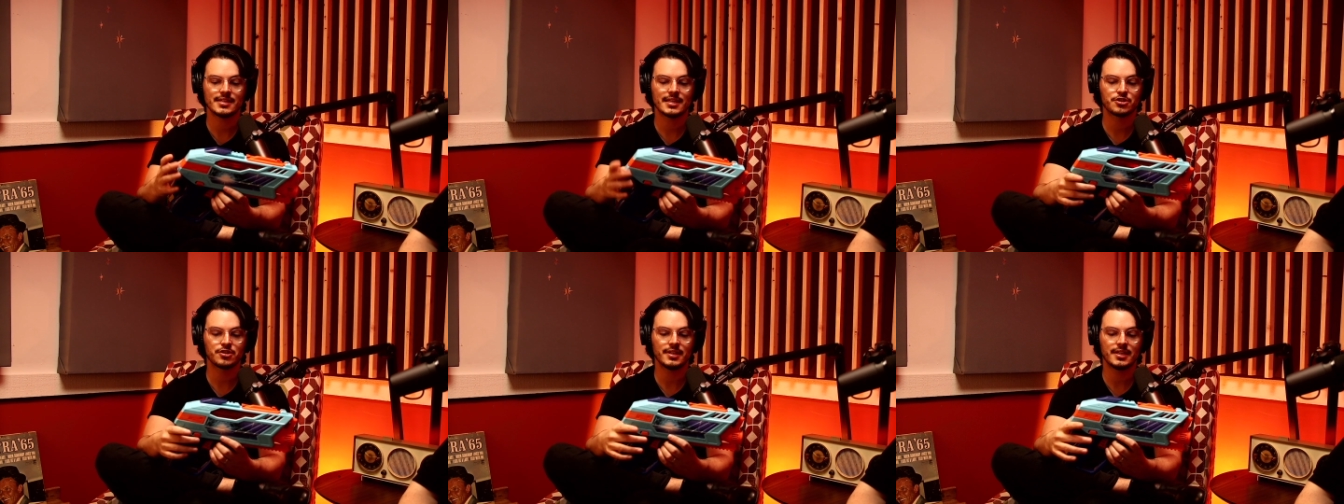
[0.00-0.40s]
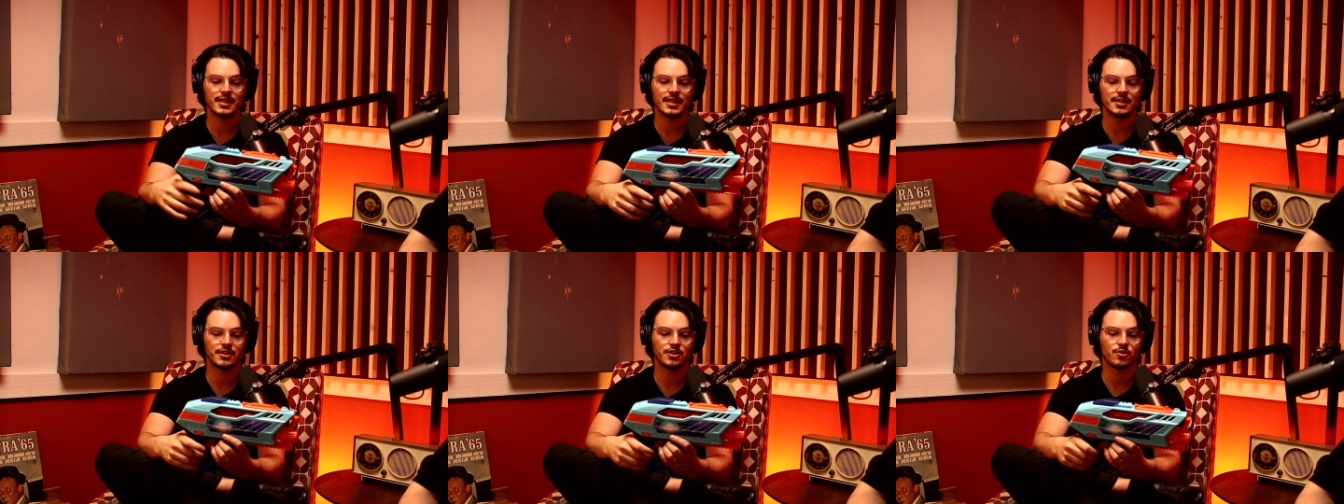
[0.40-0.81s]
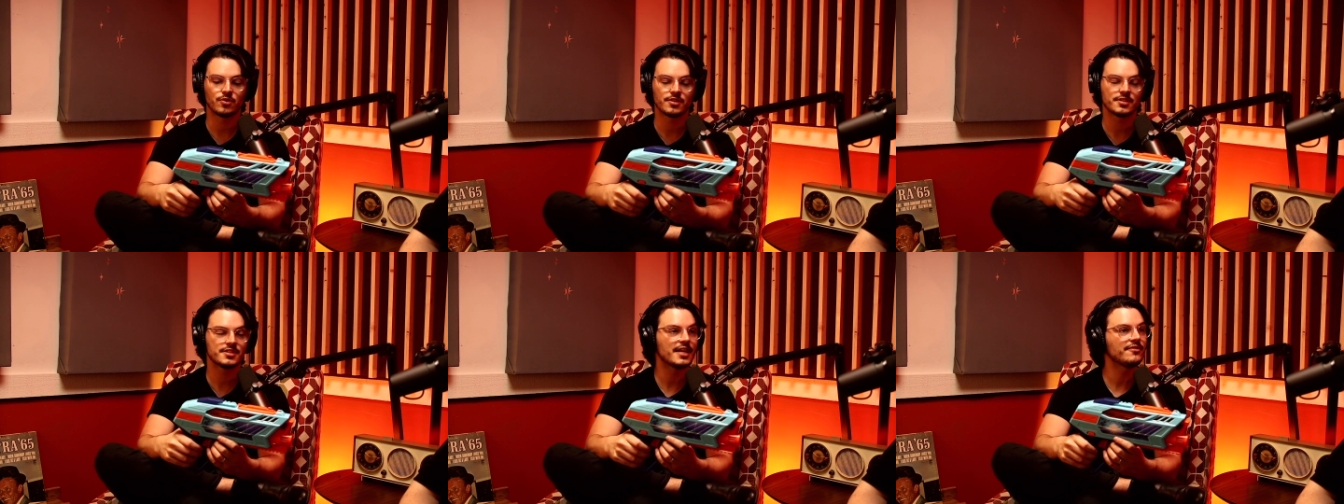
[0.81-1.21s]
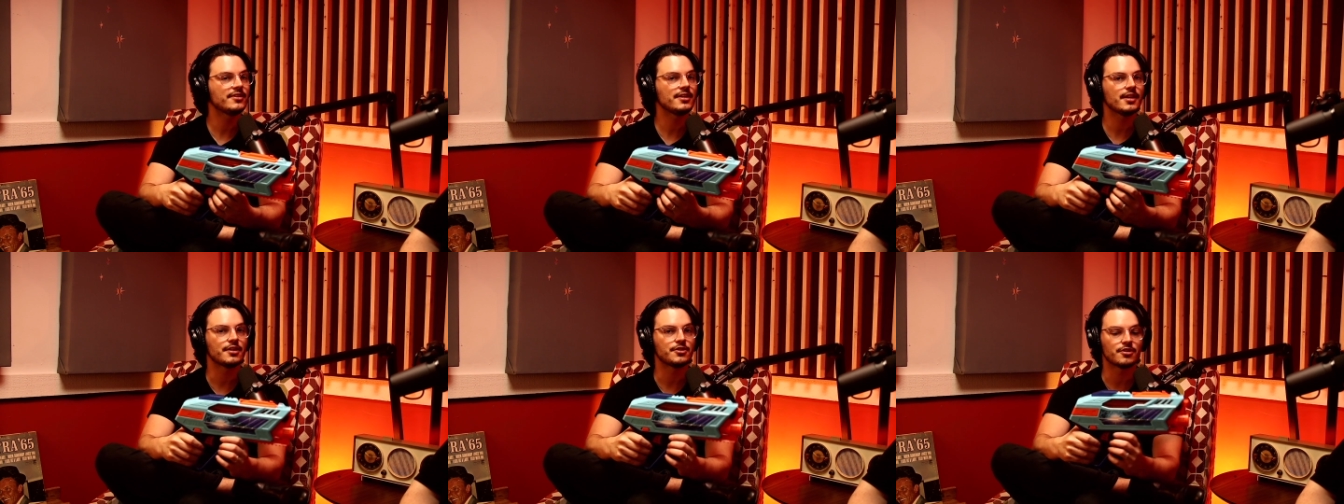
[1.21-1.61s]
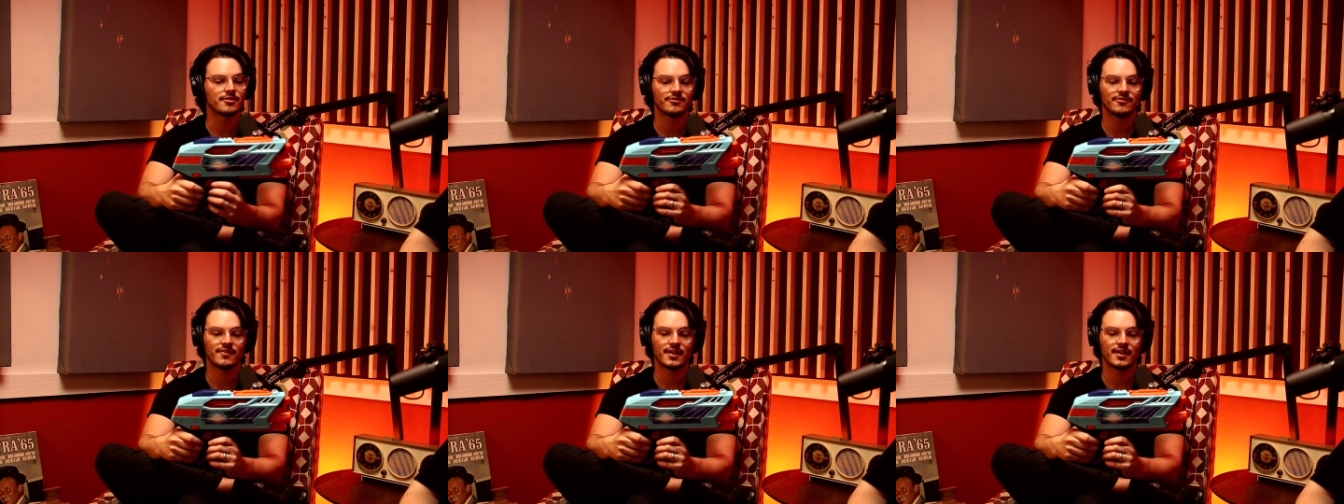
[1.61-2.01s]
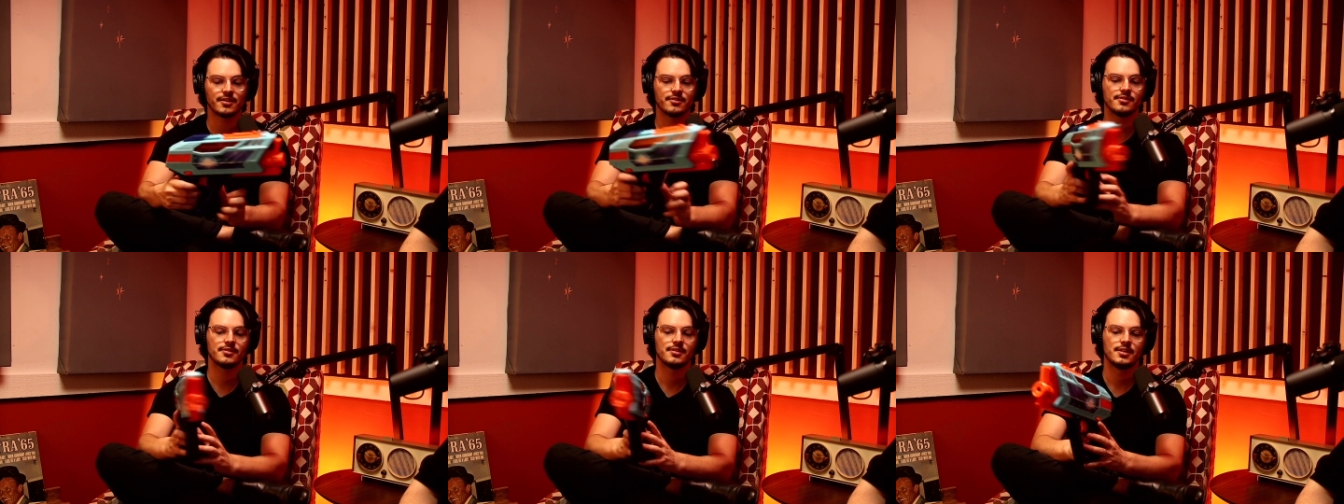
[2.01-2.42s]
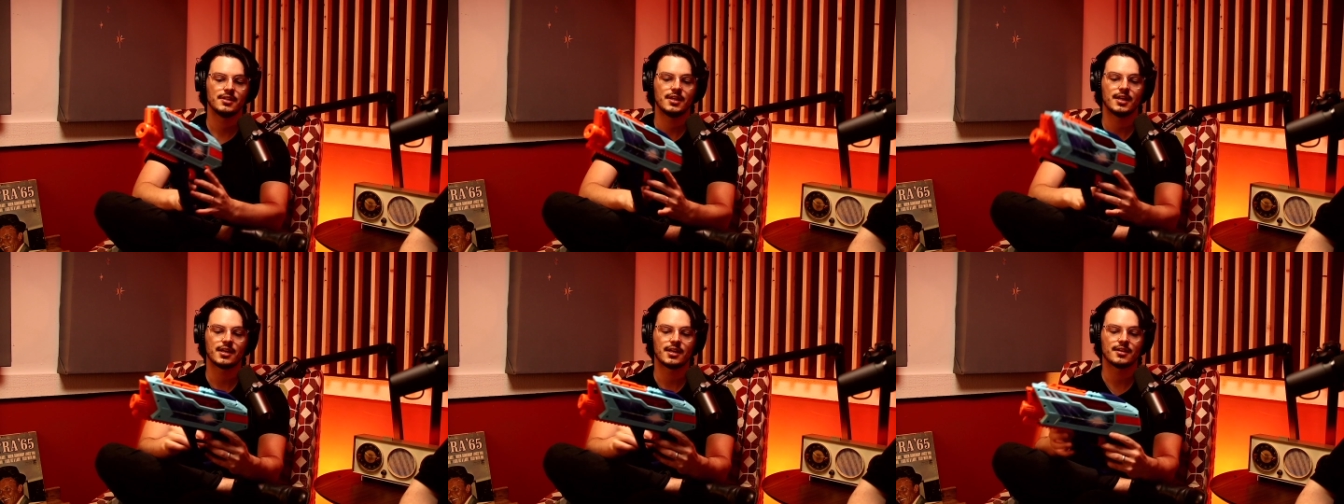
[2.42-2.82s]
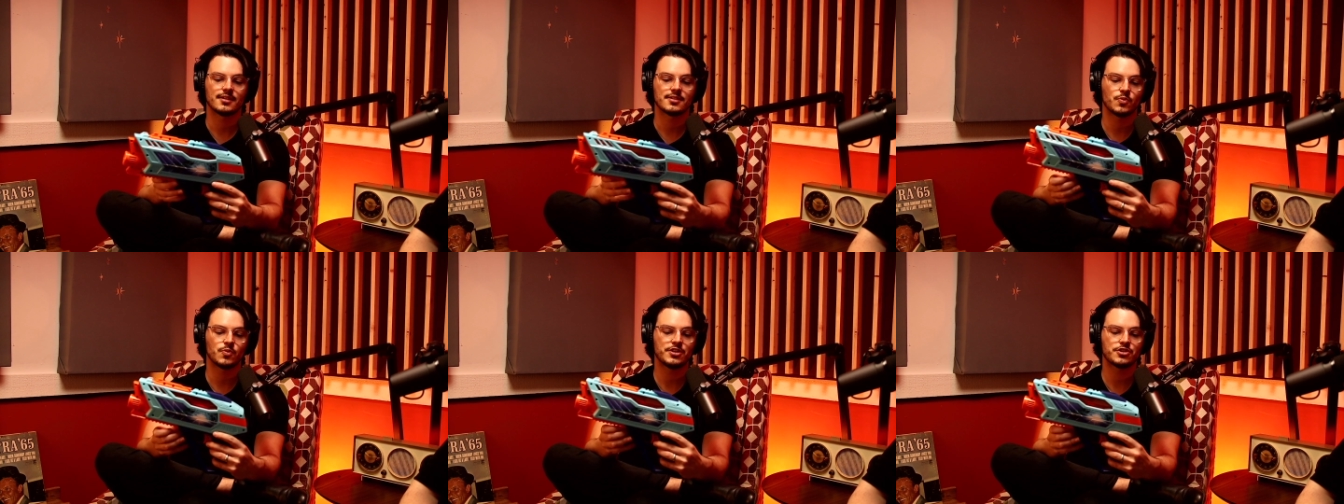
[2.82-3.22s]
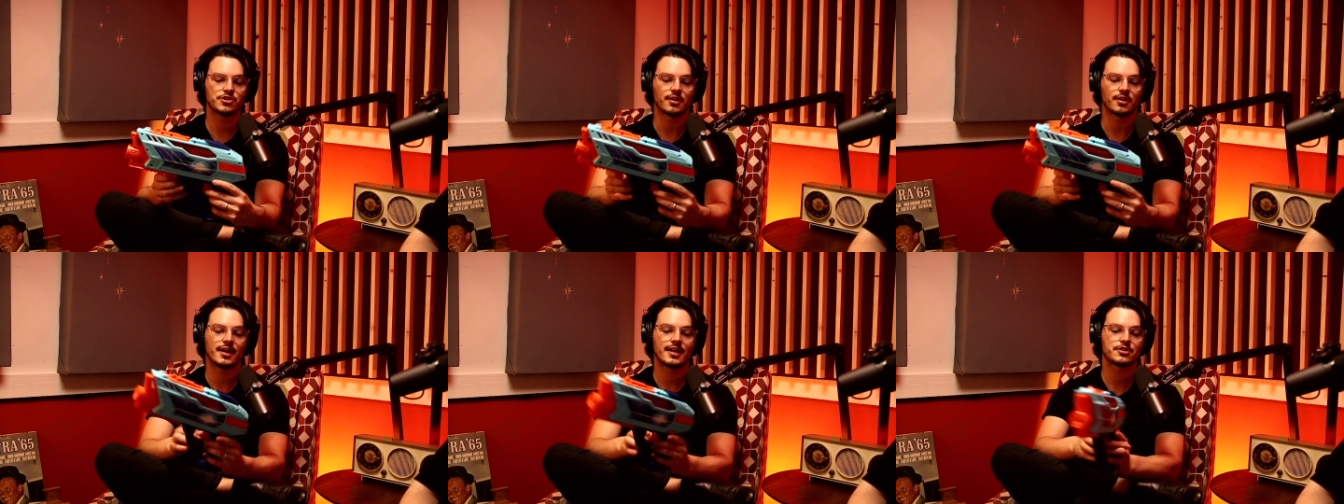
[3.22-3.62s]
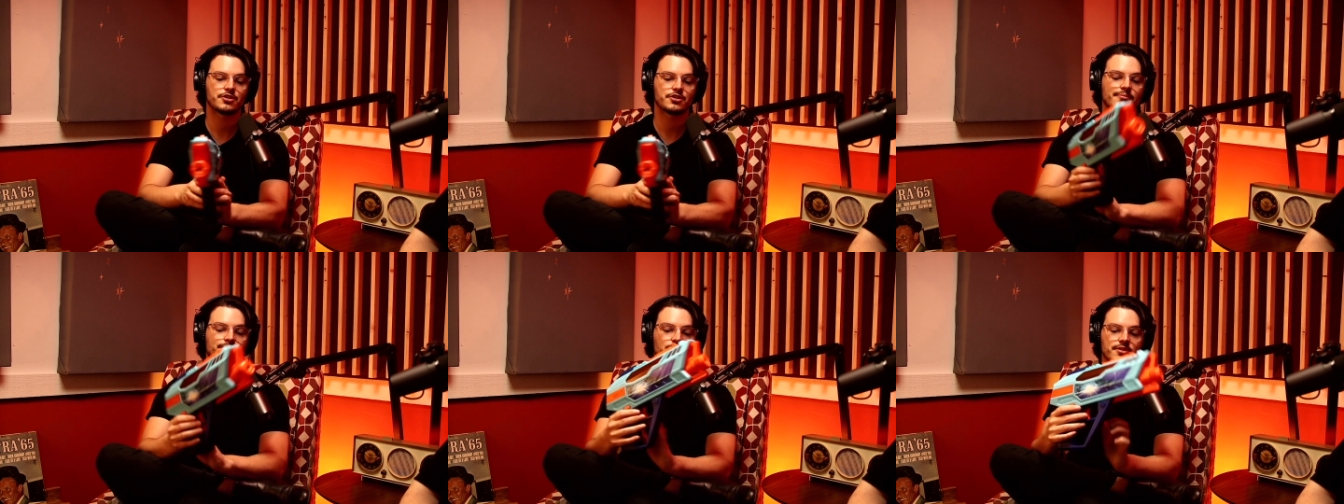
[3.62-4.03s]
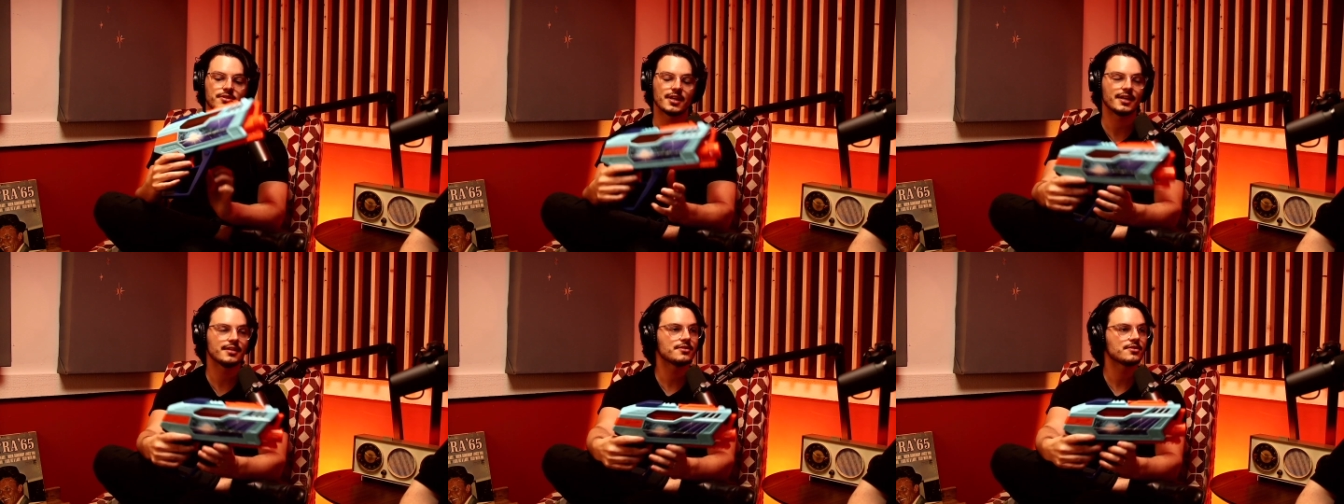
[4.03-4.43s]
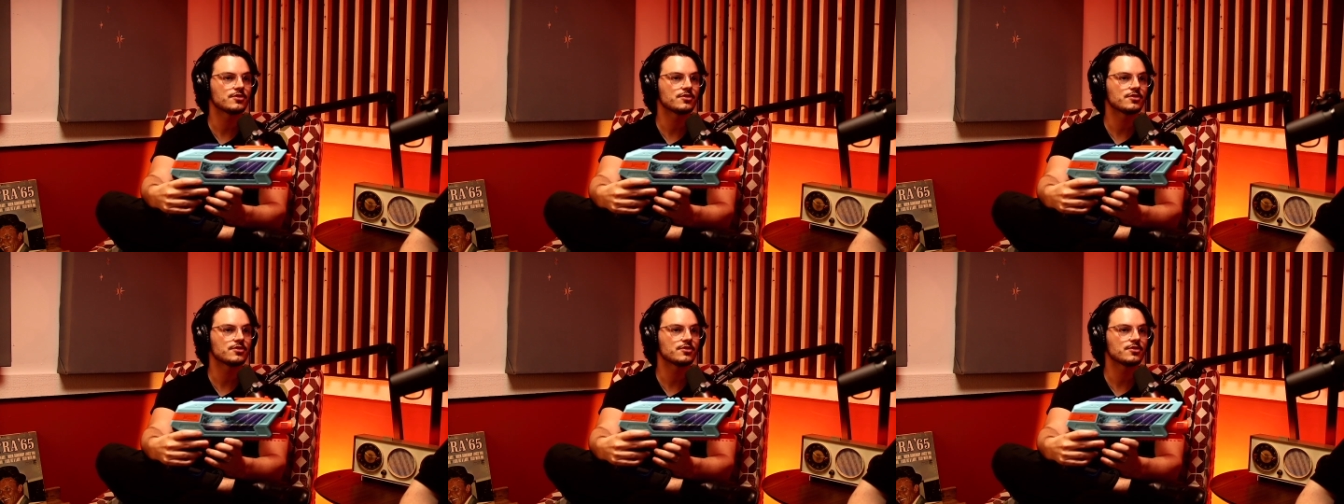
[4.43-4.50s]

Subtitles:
actually got your safety and your fire switch are actually on both sides.